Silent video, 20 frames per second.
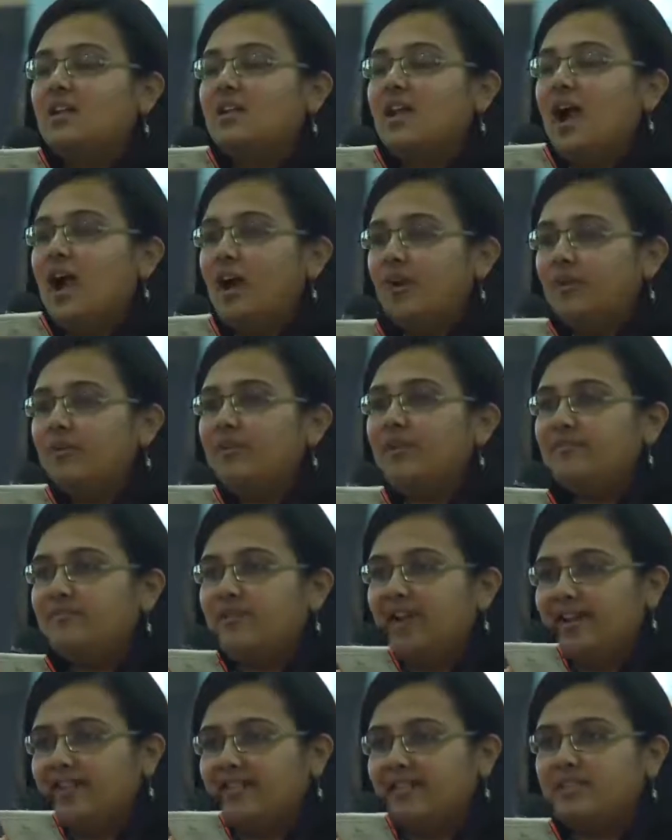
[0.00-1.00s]
How do we
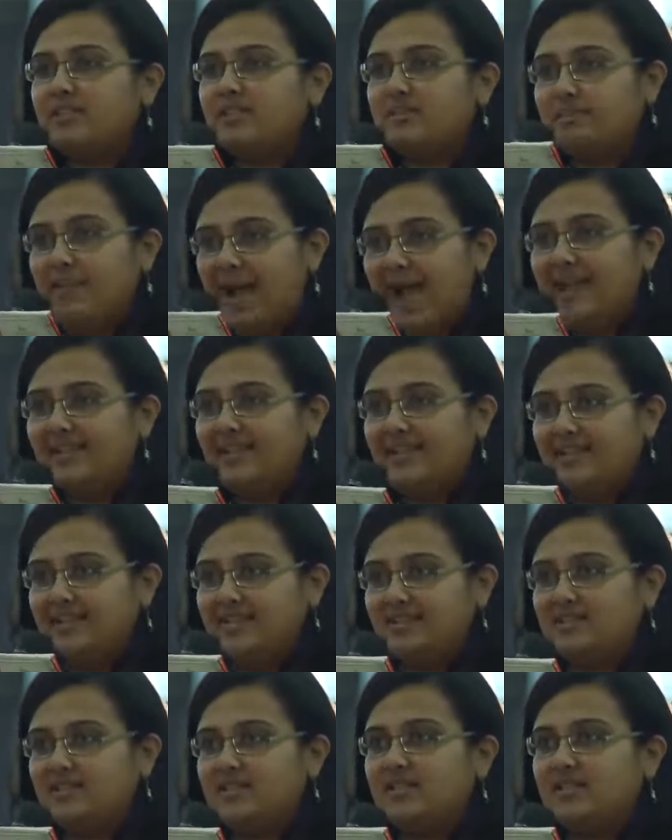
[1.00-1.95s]
find this balance,